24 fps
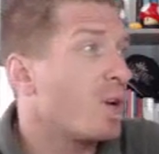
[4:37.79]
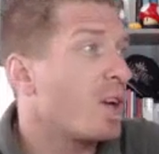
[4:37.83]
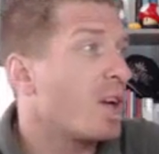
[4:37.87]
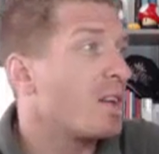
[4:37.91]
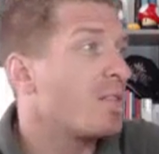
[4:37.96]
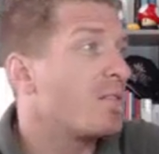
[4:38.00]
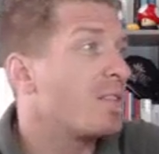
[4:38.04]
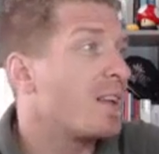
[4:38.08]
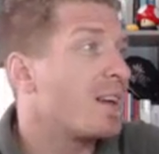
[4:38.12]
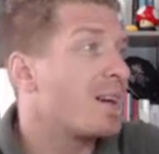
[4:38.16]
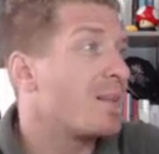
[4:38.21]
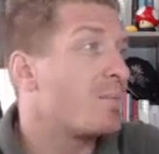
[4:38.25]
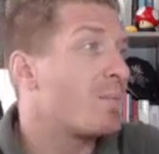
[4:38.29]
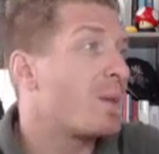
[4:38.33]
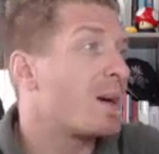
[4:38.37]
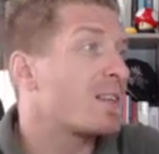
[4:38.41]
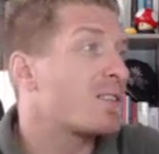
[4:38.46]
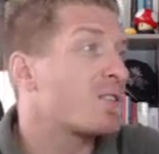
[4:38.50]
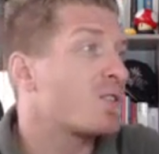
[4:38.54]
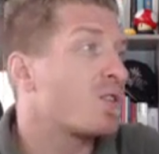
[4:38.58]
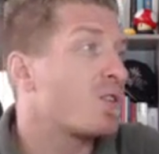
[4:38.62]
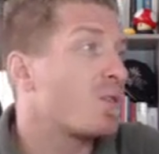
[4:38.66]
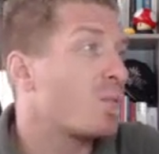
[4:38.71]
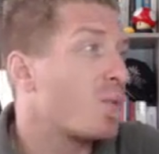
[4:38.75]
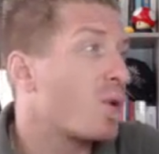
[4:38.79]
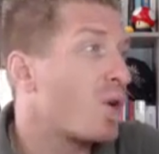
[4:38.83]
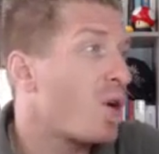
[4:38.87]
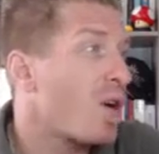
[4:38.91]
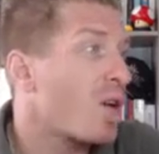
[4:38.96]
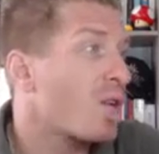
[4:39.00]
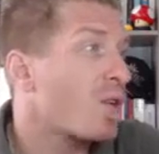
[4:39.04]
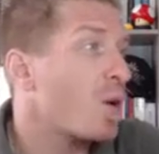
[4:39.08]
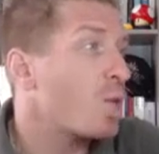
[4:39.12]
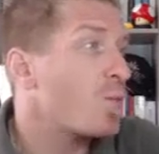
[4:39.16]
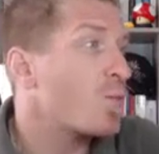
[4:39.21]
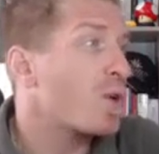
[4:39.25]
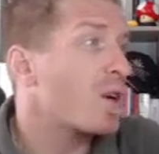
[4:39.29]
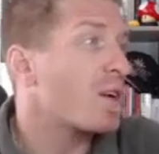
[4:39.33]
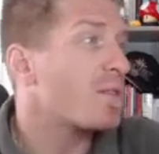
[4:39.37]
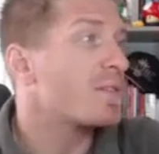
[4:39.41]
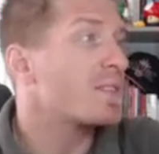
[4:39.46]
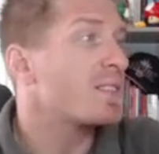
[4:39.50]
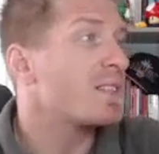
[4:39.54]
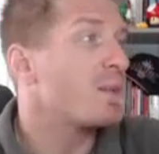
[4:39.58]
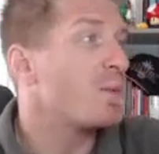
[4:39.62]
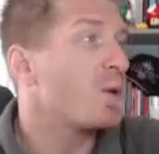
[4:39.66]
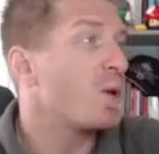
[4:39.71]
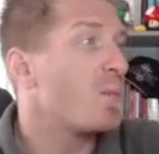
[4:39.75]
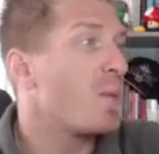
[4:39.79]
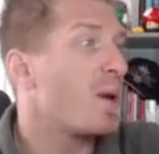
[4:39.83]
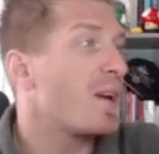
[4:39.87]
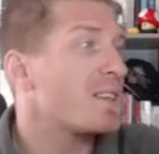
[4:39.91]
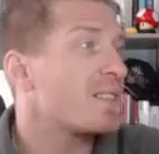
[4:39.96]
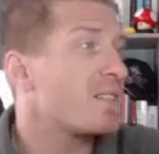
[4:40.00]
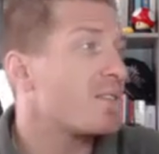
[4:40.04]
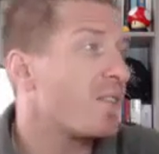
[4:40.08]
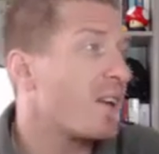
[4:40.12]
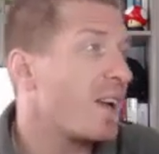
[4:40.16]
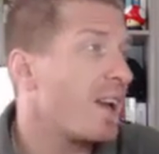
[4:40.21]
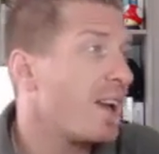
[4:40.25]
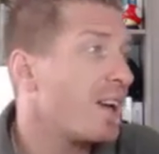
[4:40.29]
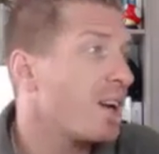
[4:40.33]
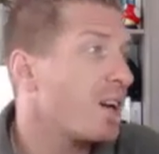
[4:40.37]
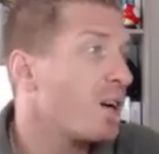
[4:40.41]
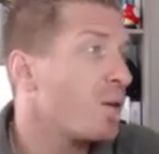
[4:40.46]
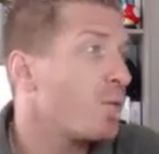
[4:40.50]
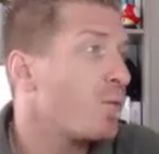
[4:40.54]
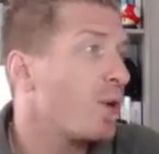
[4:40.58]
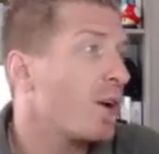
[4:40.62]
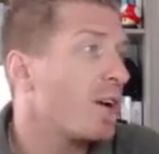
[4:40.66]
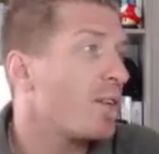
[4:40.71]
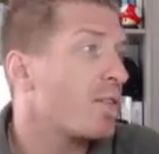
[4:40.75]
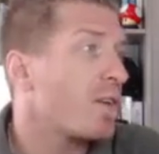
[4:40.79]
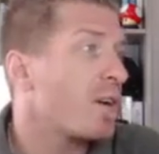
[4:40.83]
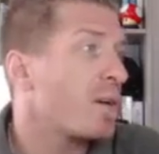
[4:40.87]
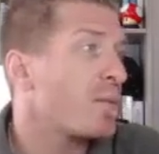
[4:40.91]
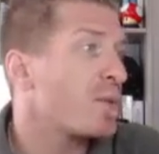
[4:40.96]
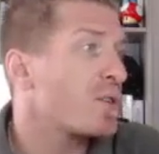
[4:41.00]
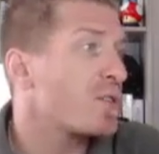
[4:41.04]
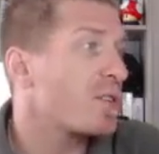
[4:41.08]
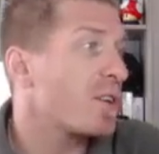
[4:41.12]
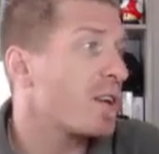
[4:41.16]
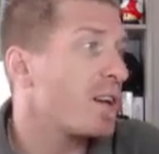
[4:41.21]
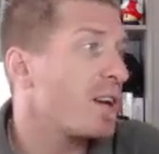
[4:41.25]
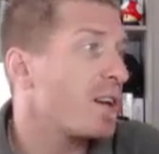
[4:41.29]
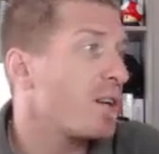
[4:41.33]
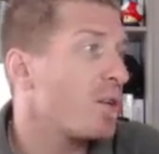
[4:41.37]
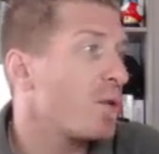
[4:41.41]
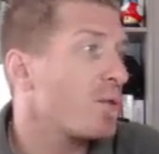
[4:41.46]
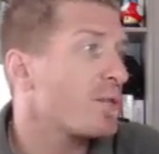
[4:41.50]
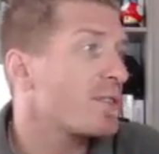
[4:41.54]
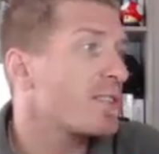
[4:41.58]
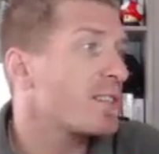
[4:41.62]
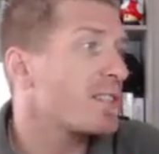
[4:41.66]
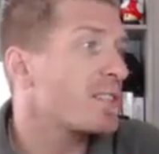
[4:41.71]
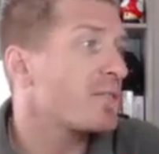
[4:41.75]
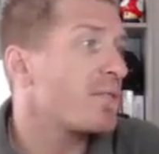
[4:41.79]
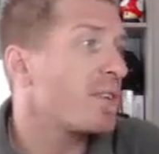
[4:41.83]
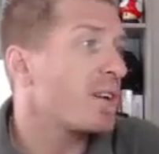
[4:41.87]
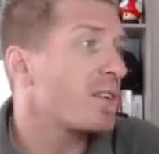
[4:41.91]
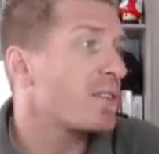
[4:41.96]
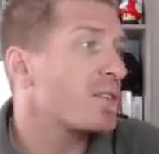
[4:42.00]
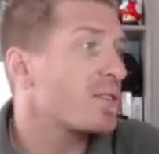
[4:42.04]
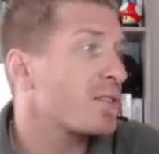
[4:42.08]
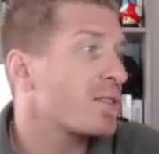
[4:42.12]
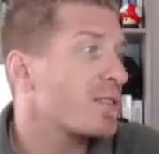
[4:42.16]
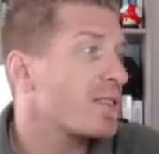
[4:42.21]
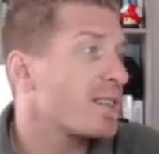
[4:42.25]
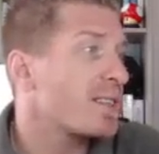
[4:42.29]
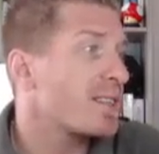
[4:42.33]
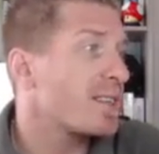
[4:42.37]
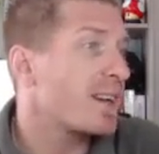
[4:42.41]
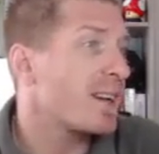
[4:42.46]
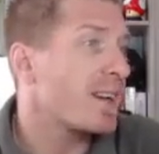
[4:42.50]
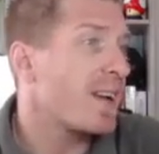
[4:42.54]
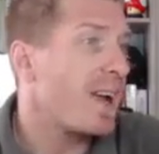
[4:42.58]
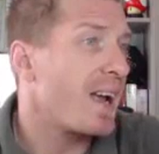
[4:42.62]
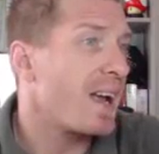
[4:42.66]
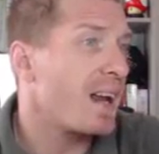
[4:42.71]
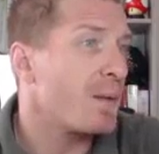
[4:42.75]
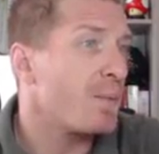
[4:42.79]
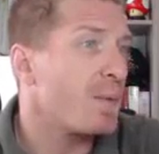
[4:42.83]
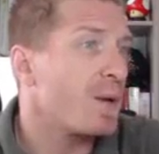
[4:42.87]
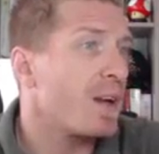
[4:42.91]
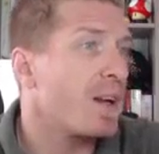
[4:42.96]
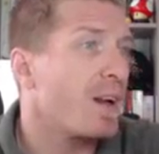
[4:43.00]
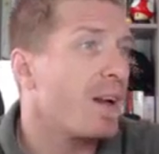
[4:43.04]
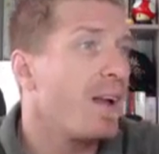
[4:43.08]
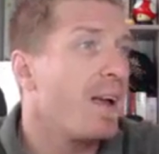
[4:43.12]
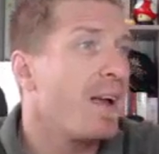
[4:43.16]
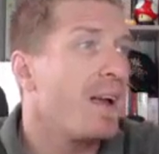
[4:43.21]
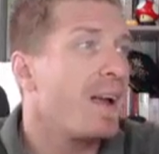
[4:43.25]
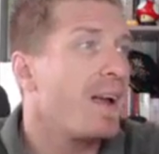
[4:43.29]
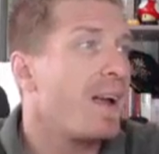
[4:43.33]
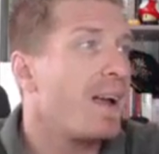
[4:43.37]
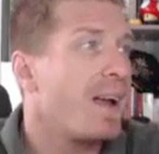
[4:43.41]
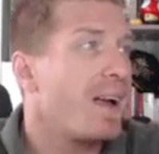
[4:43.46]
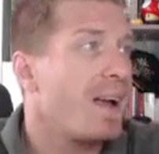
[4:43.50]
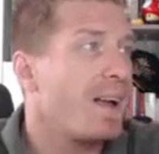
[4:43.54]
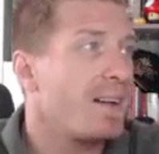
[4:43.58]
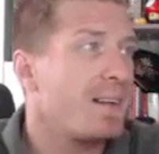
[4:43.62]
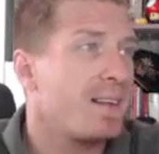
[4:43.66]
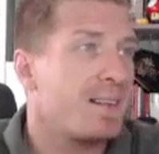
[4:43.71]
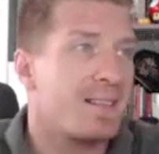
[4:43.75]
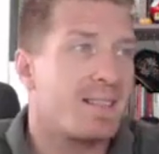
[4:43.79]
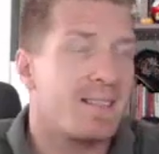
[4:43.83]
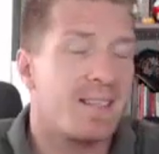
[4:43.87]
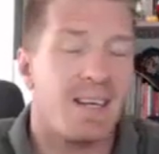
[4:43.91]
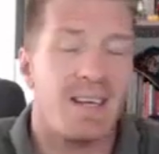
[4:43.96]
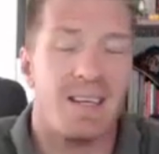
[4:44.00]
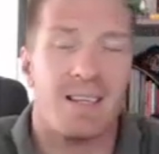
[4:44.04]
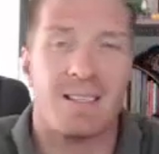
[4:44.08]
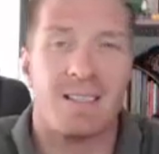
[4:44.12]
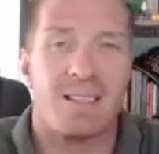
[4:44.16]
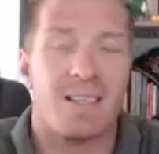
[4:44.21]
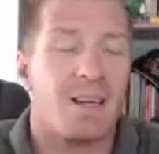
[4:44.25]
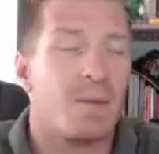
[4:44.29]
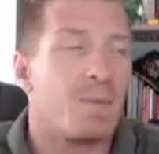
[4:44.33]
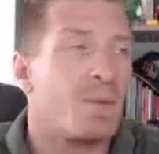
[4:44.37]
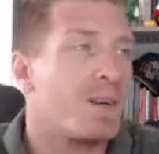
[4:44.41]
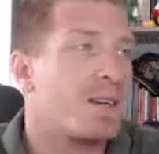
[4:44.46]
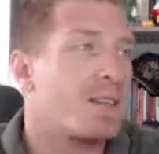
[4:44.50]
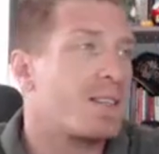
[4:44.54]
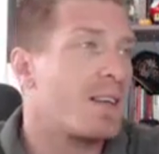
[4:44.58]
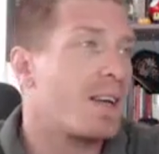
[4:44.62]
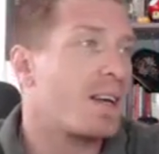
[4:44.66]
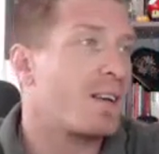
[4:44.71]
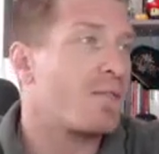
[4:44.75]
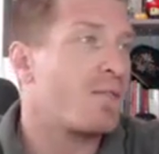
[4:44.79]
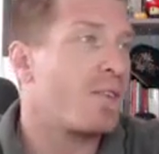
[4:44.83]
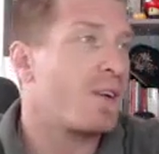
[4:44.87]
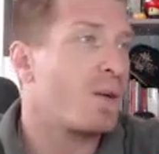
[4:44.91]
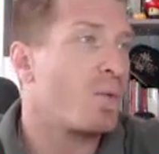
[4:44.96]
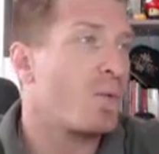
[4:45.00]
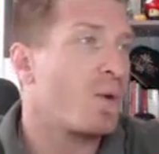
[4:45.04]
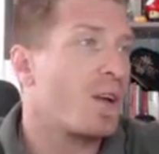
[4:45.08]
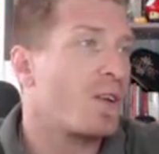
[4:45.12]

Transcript: We have the ambassador program, we have CB passive income, we have commission hero, 6-figure success academy, and it's the same exact thing.